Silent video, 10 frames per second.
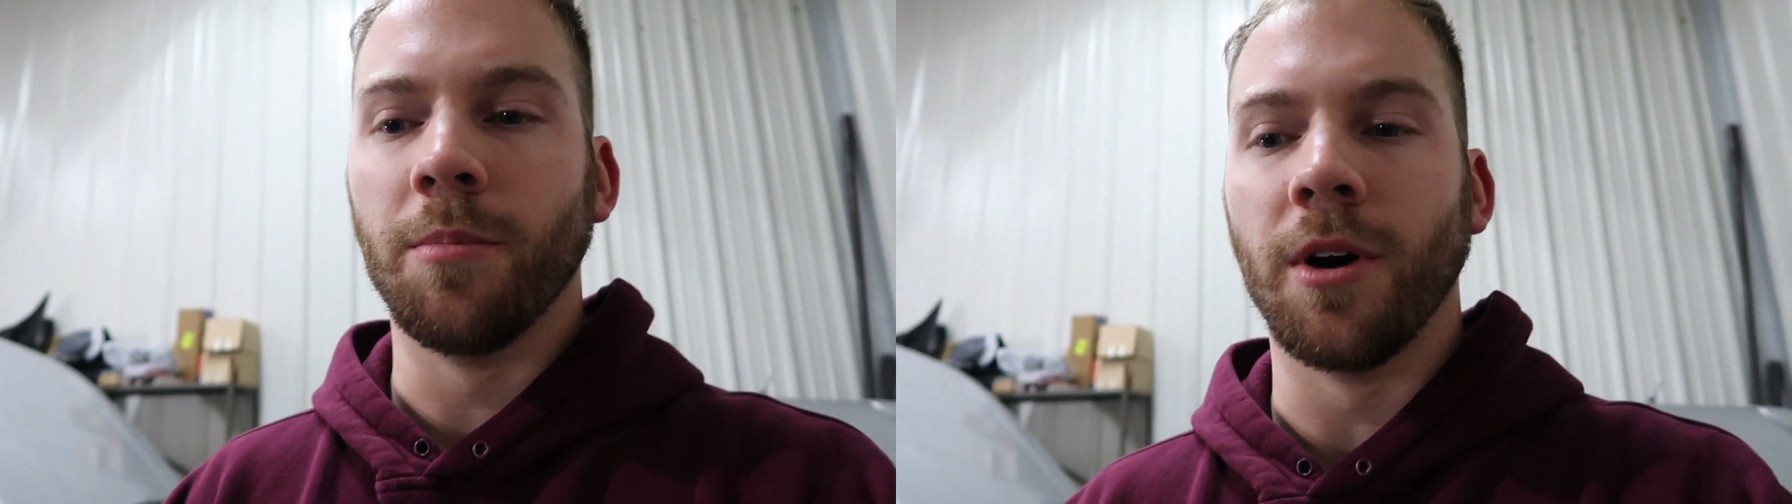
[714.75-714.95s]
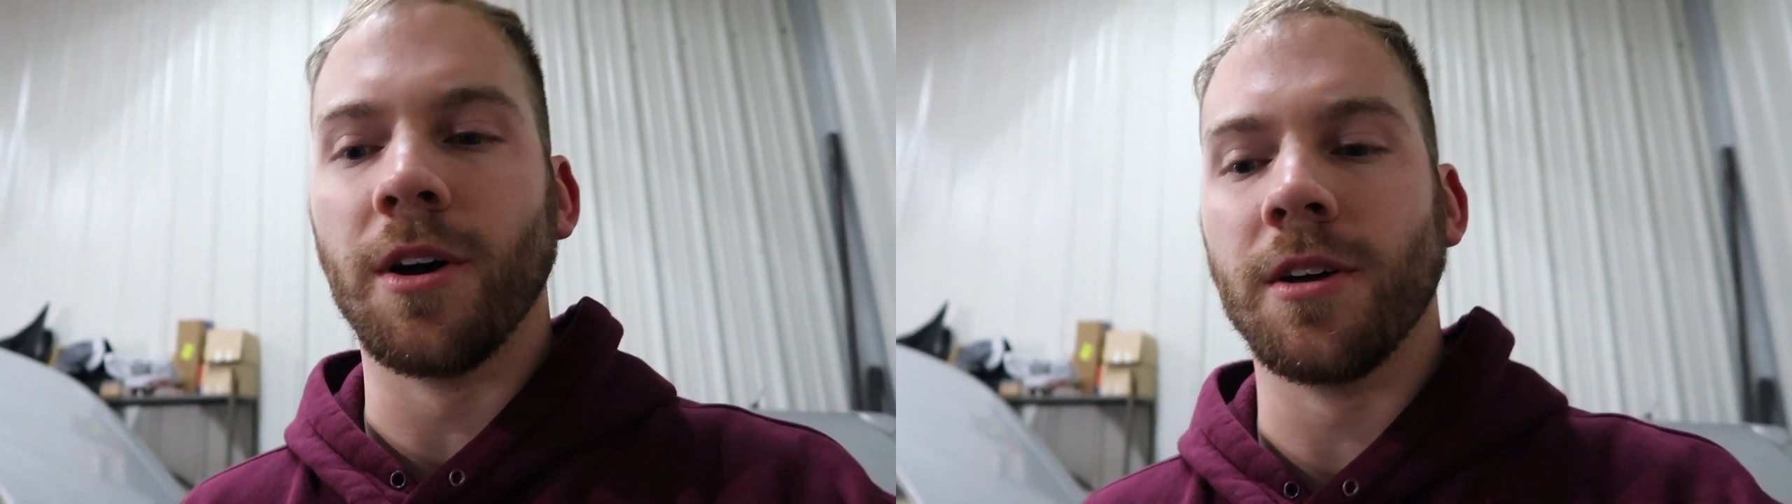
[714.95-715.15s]

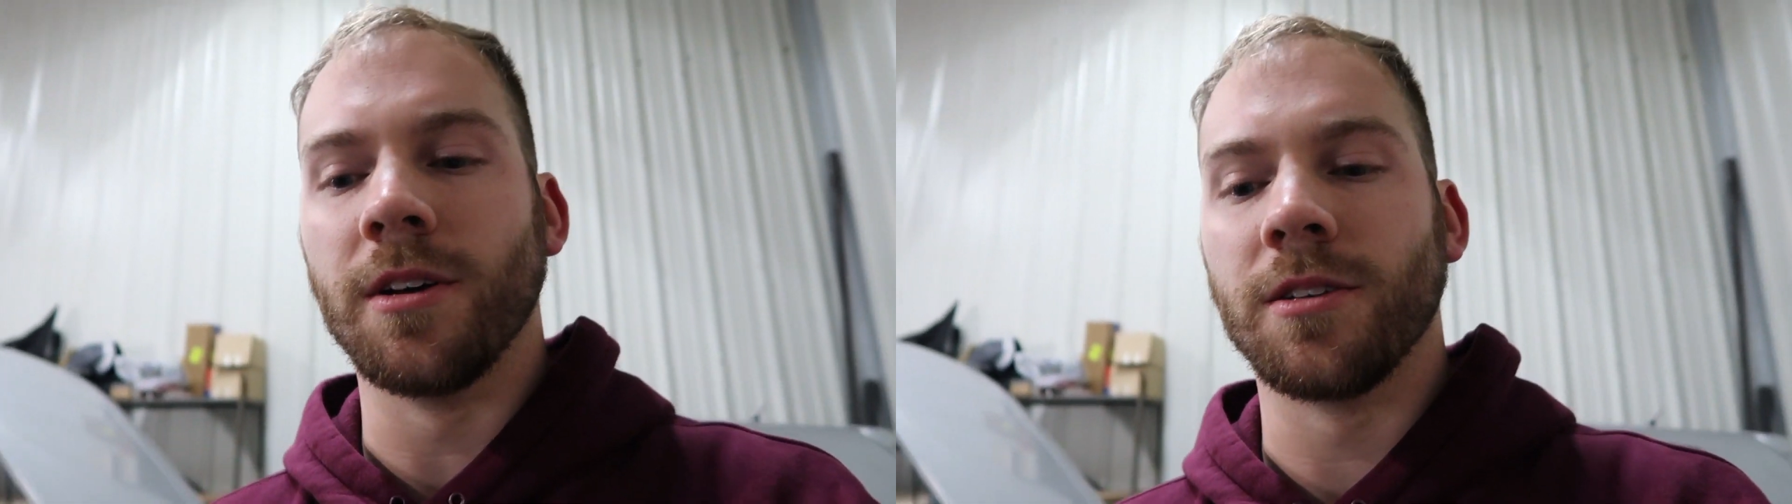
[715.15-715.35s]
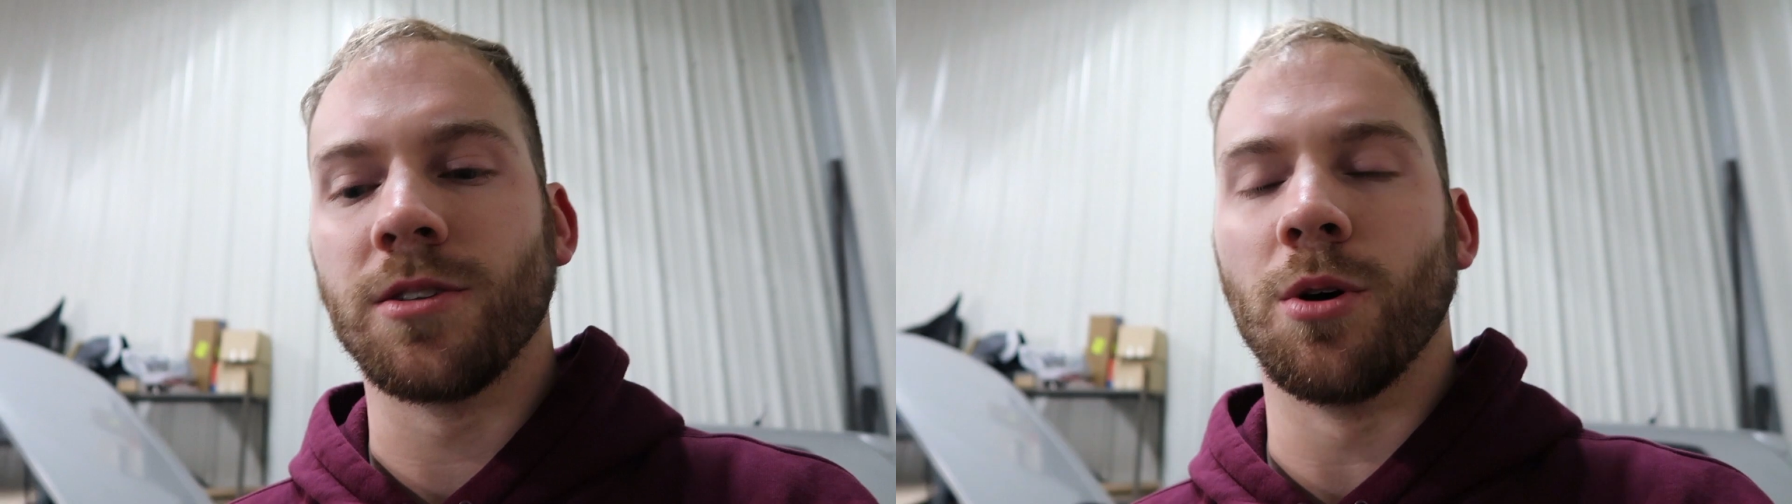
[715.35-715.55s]
but
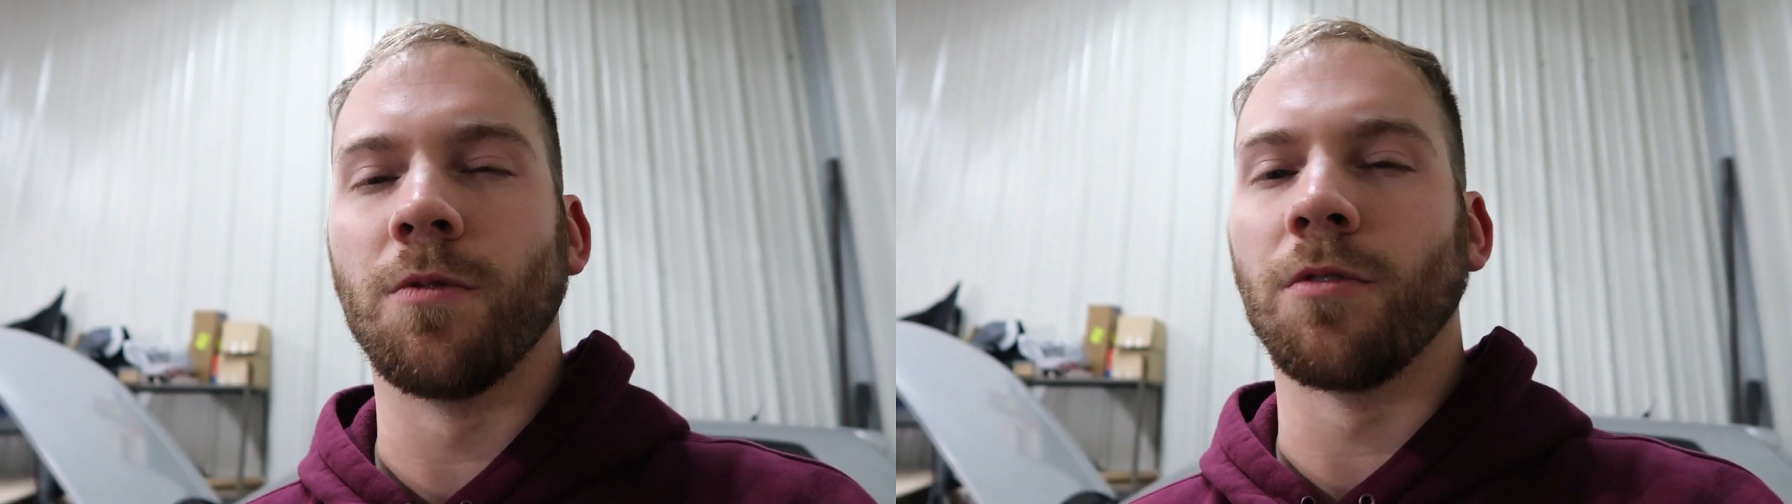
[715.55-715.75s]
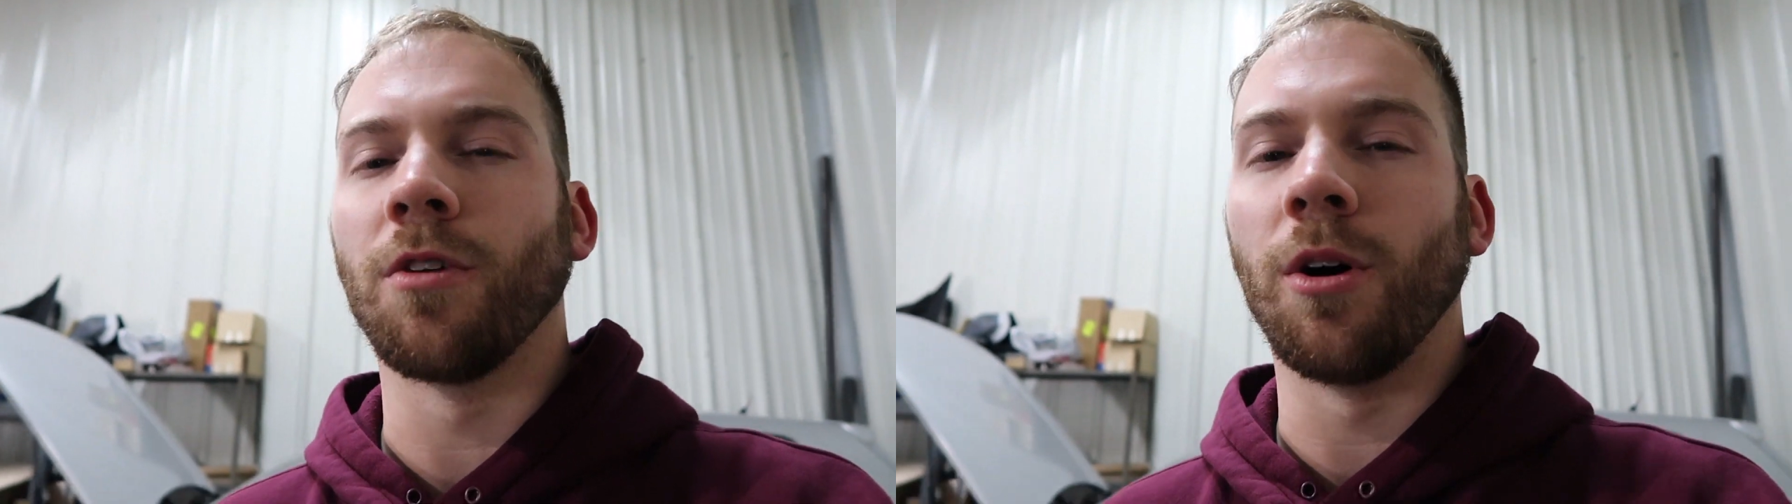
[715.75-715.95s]
it's
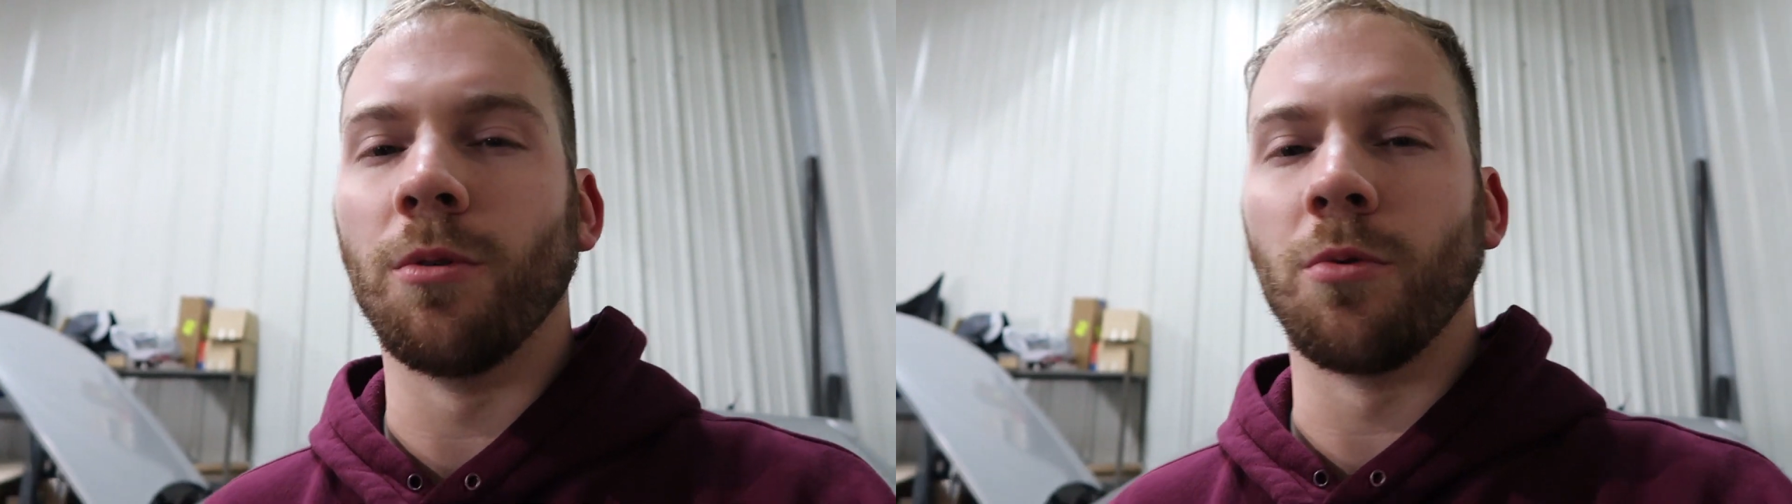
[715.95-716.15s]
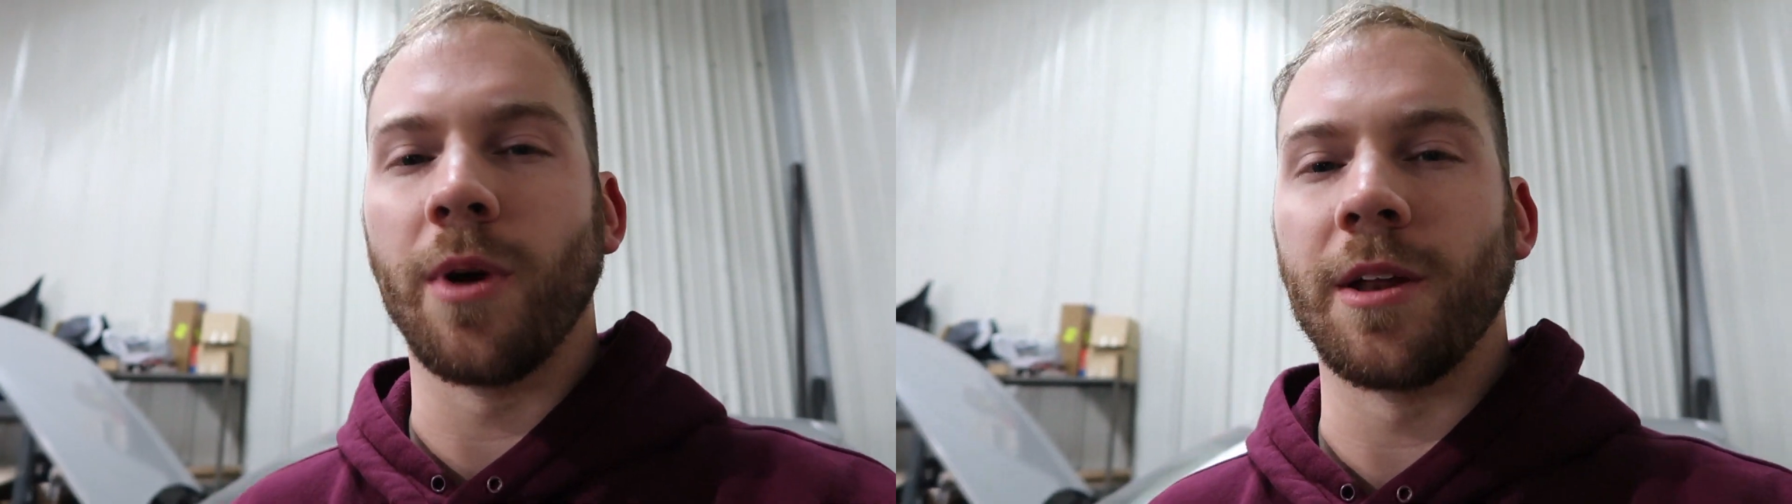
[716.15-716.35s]

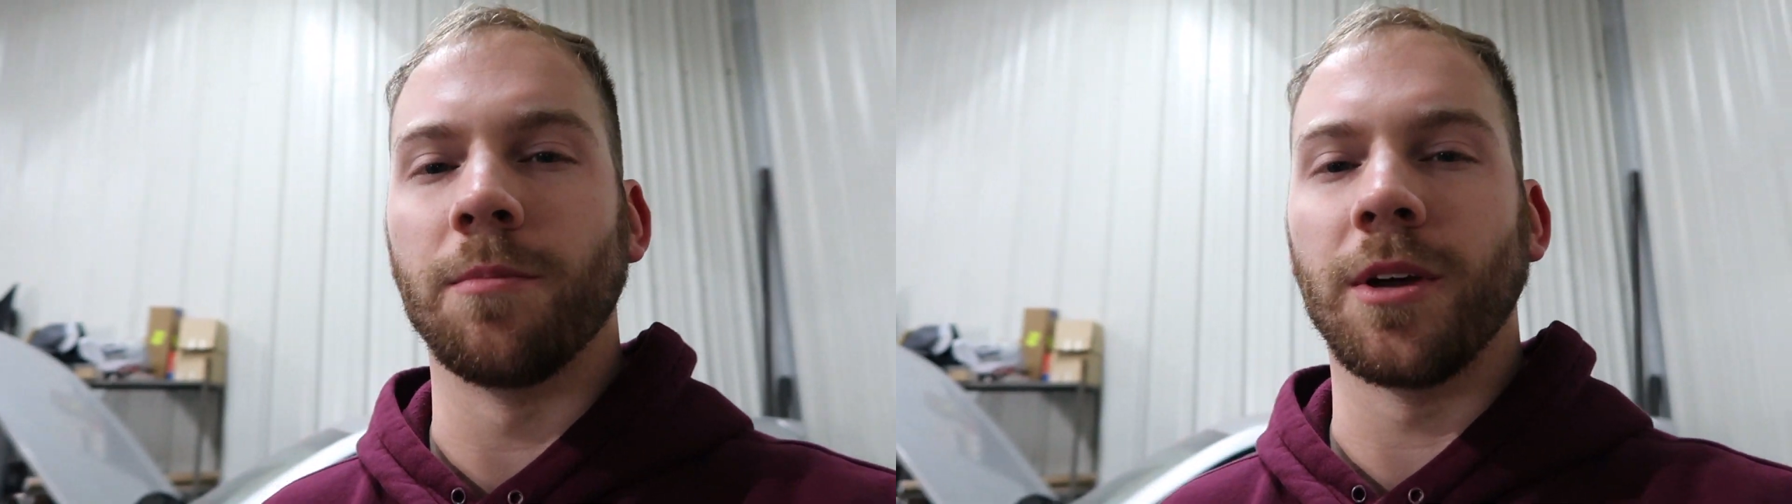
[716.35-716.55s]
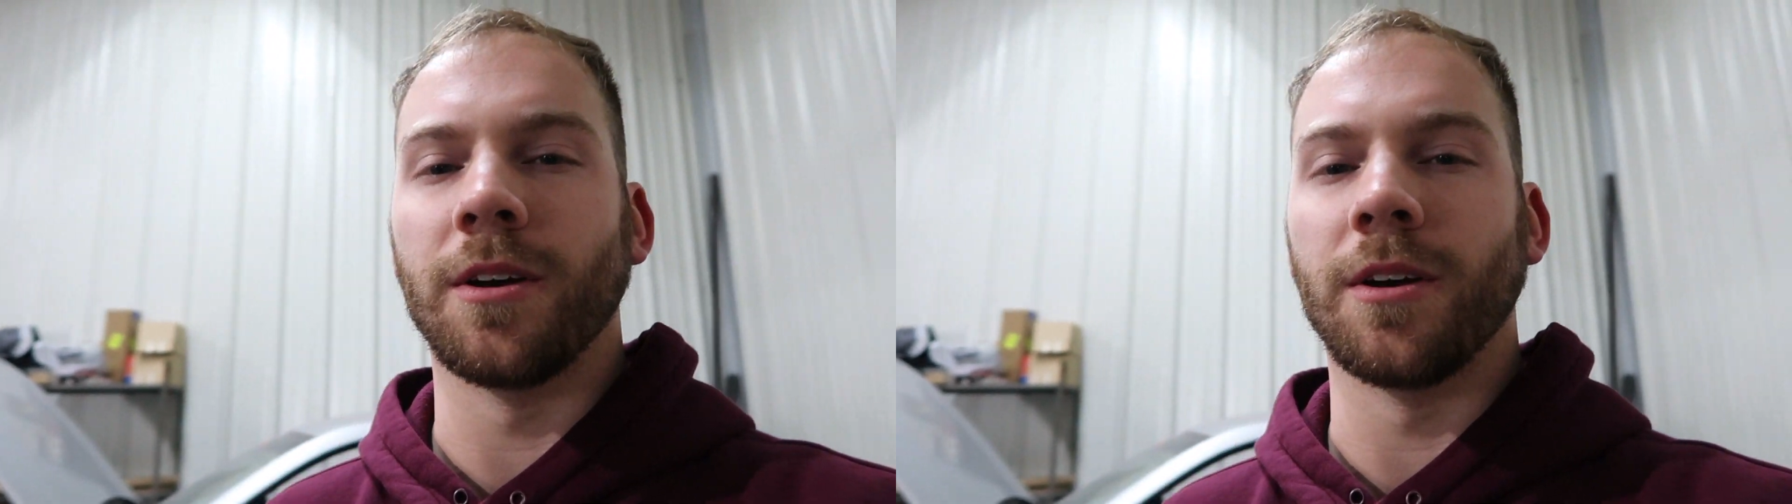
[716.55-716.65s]
overall win